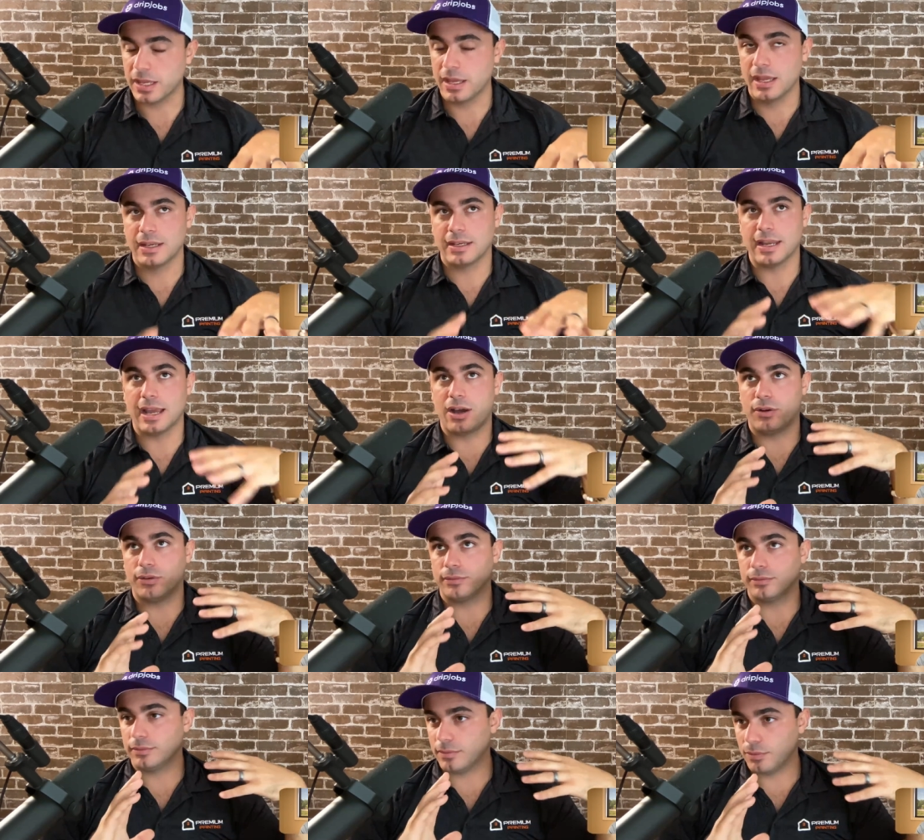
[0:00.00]

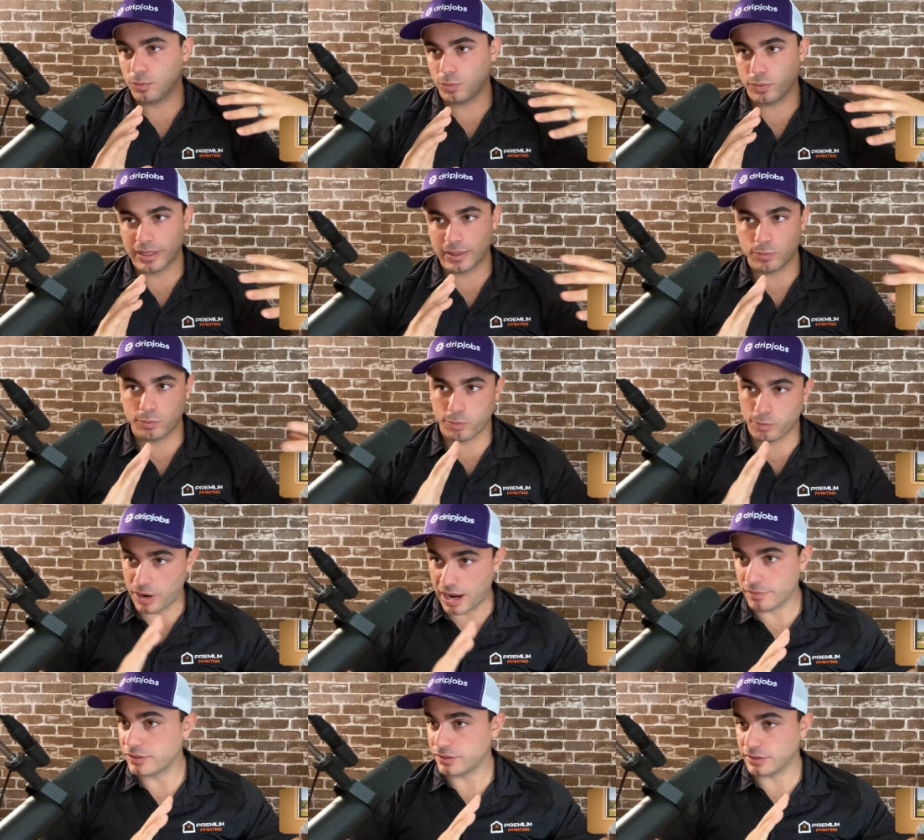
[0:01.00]
Now, we
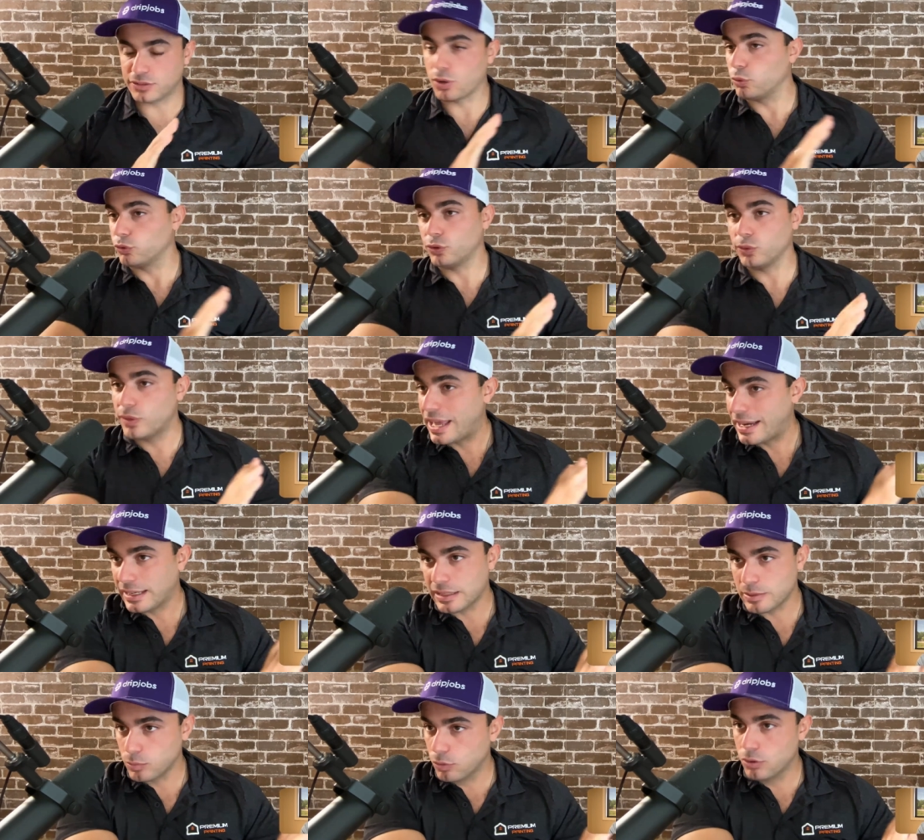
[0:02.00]
obviously don't do that
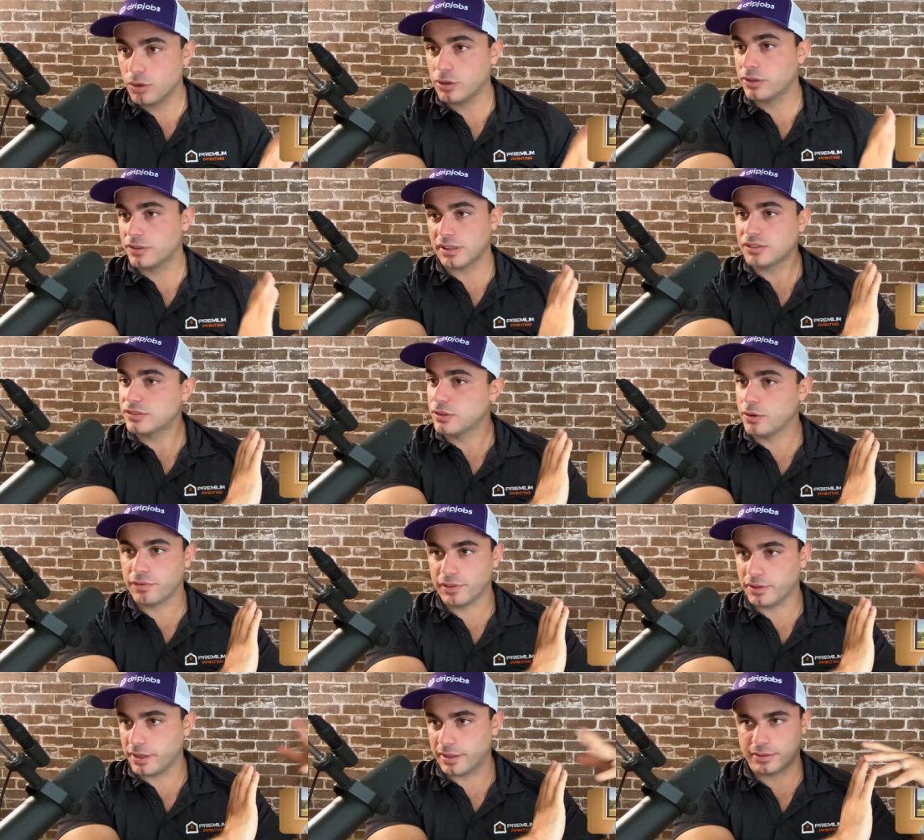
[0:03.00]
anymore because I still
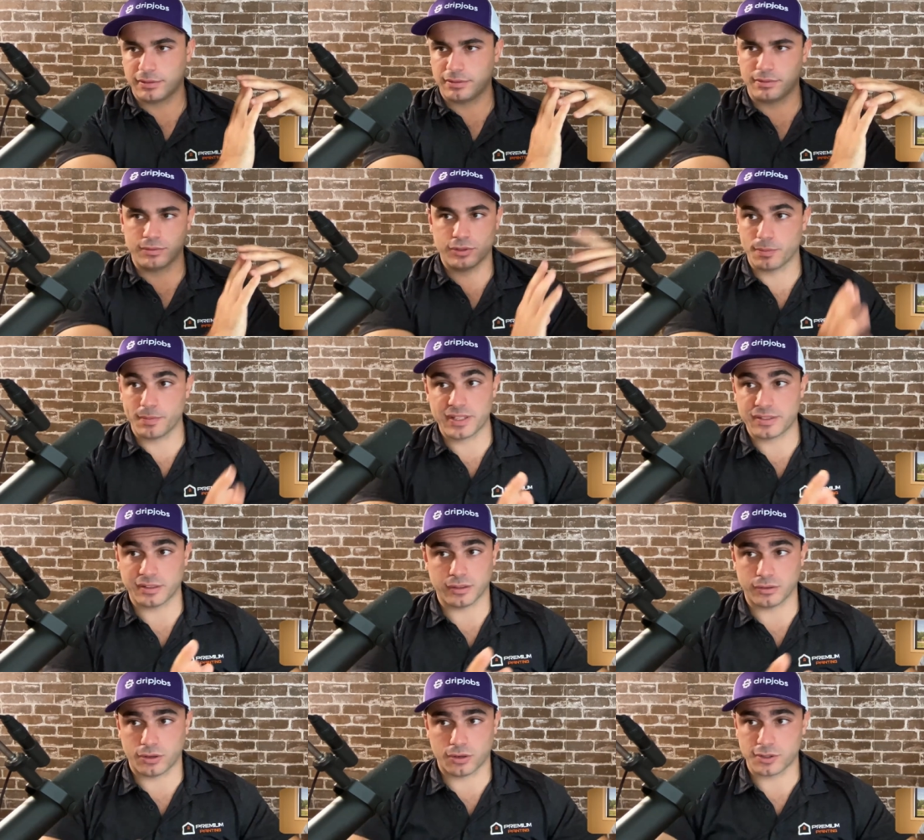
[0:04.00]
feel like you're missing
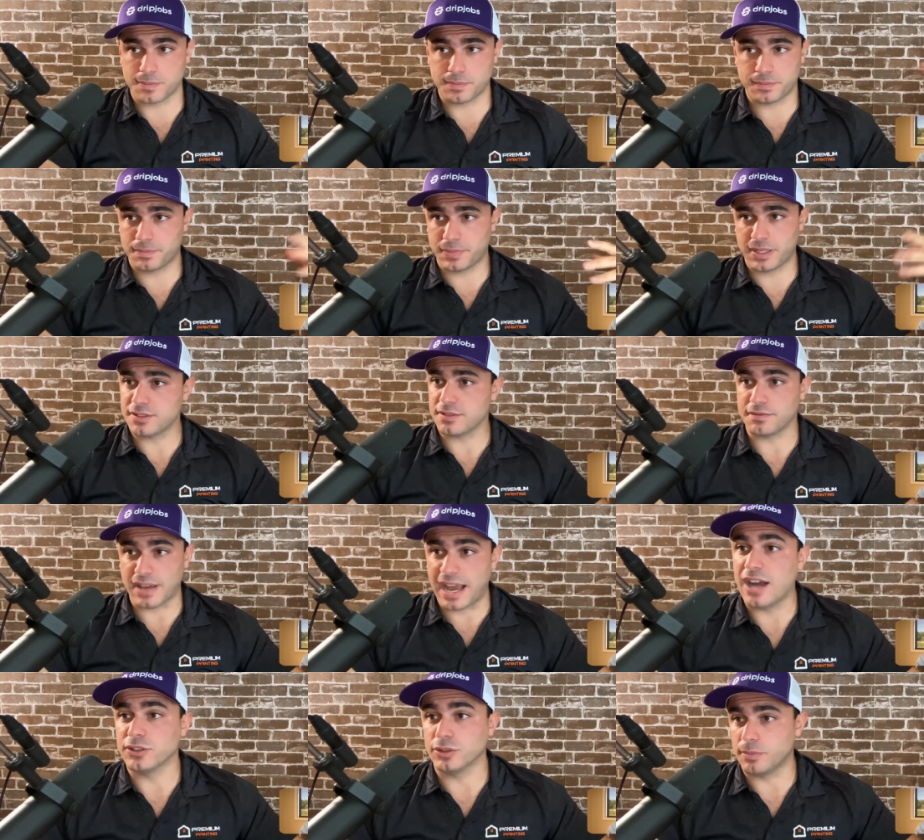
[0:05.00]
a large piece of
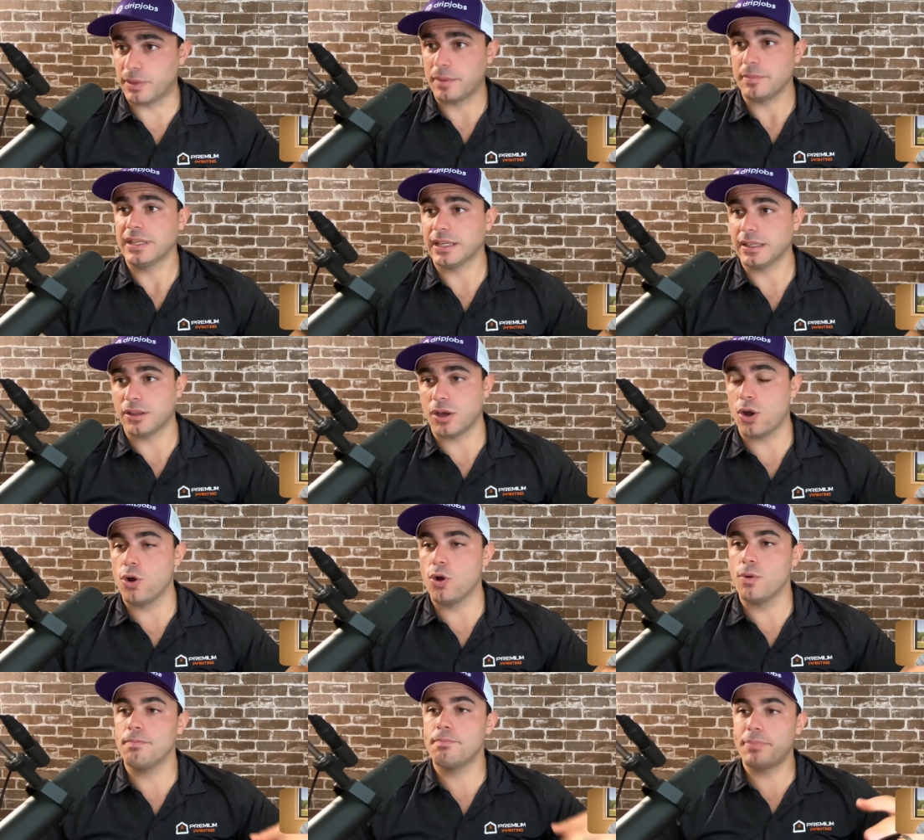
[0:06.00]
value by being in the
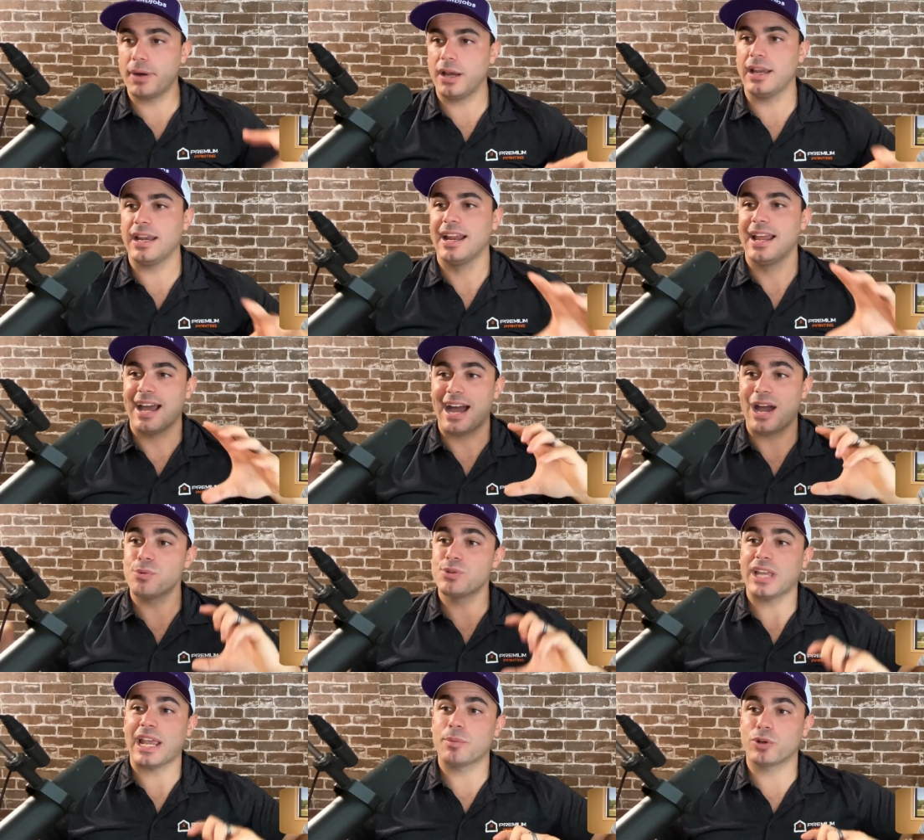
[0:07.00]
home, but I
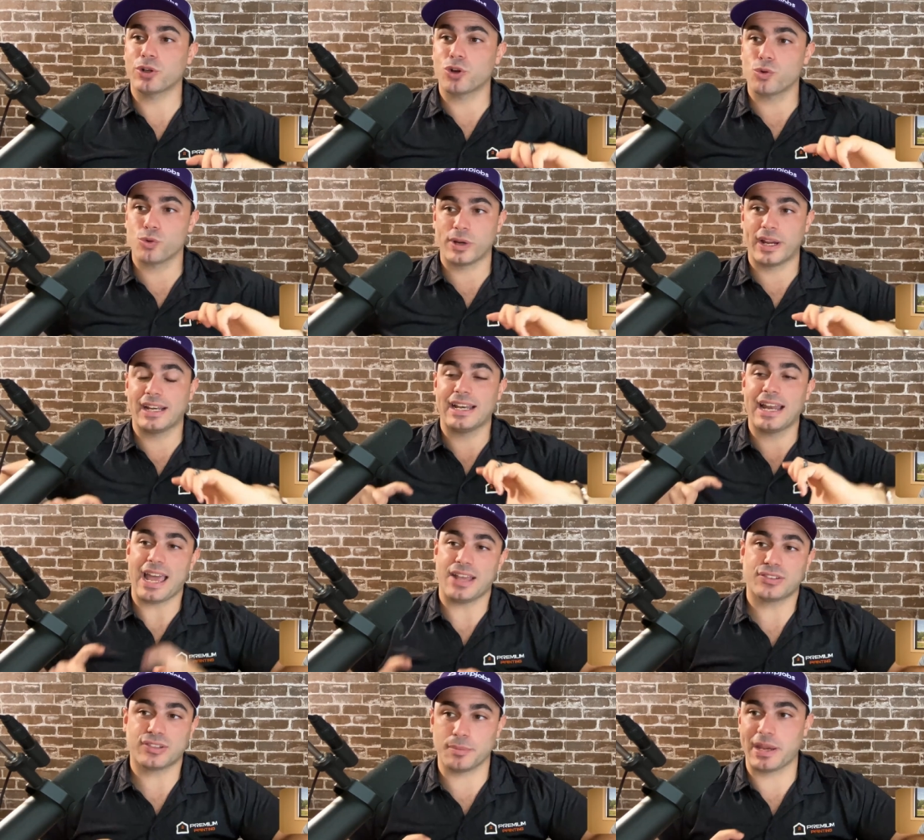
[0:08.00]
was able to create an
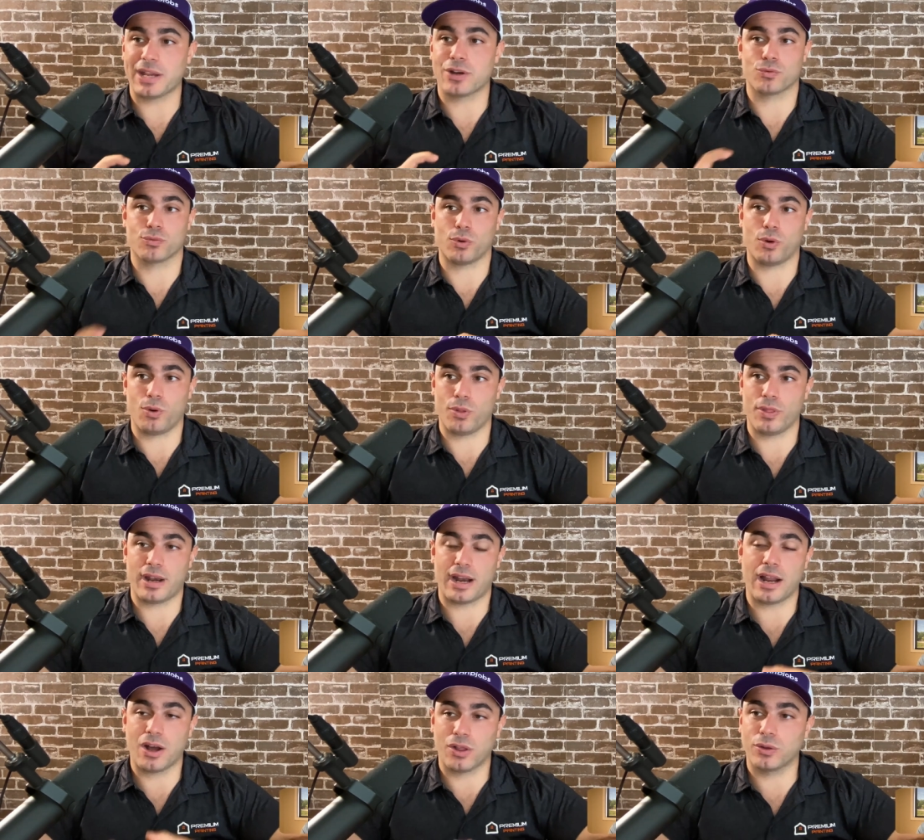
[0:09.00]
estimator role that
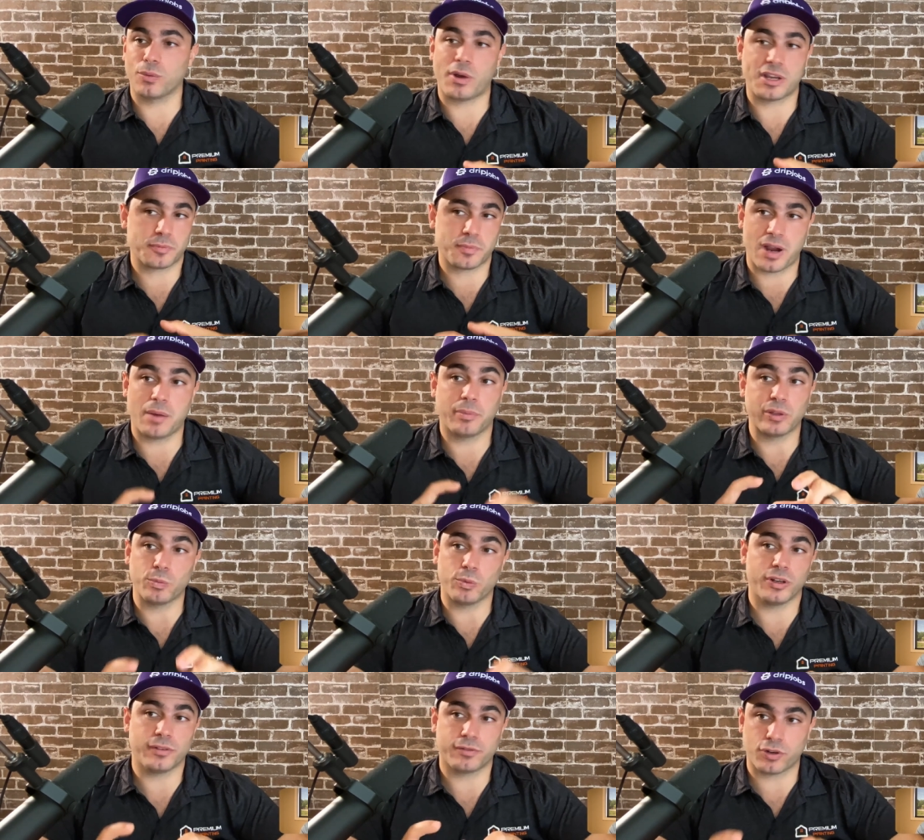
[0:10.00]
I otherwise probably
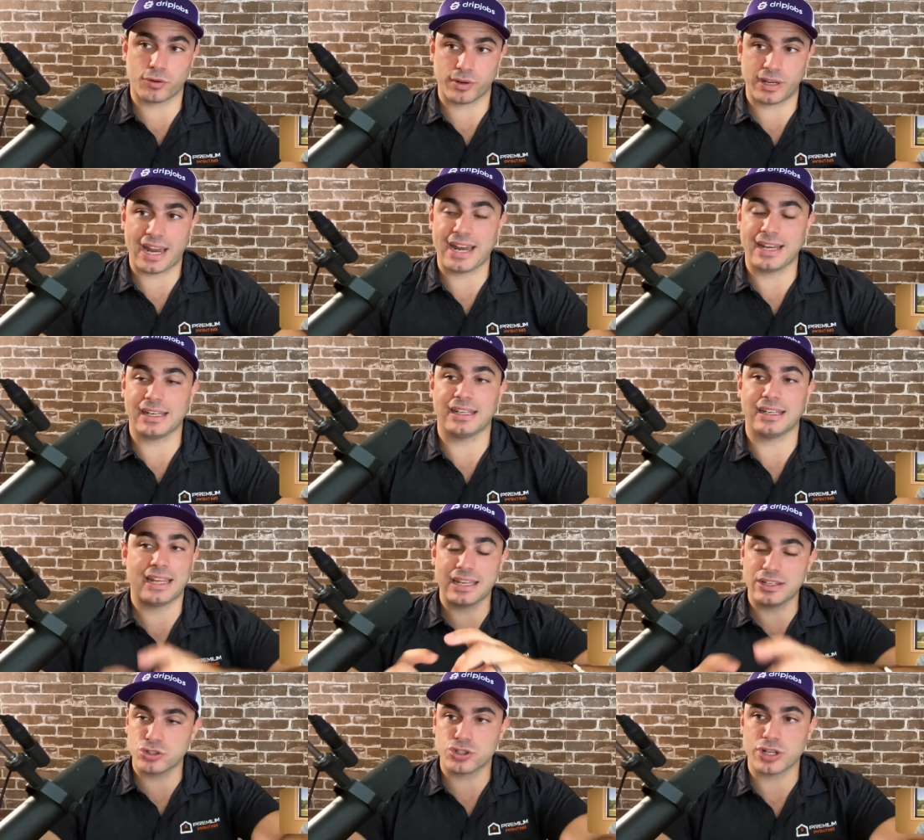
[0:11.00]
wouldn't have created. And
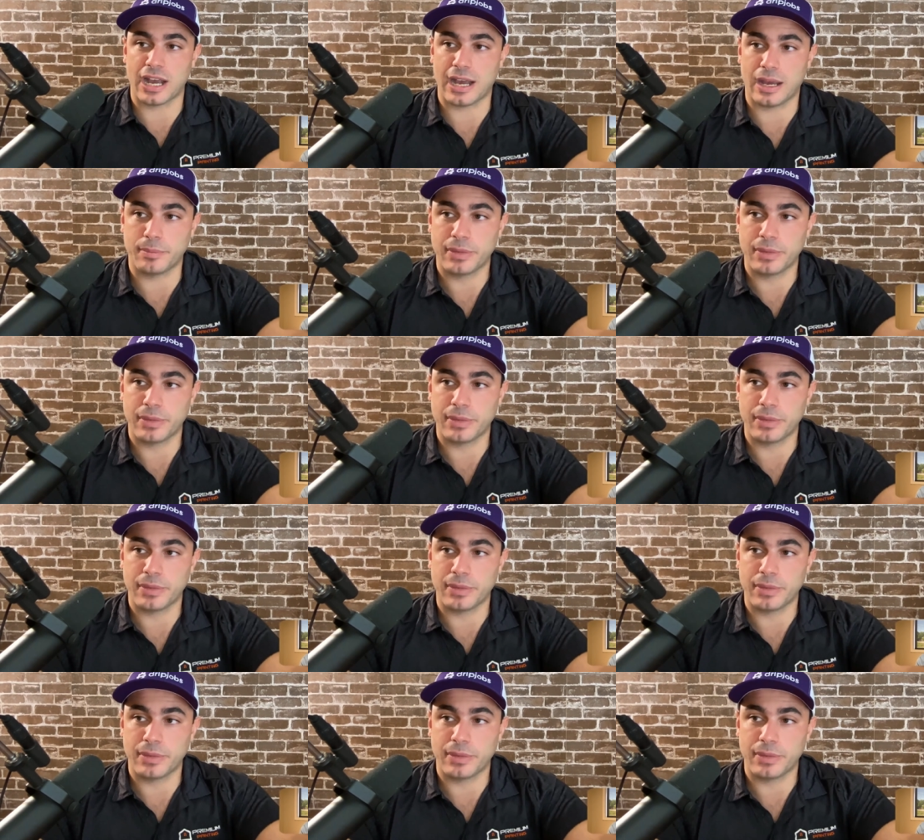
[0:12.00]
his job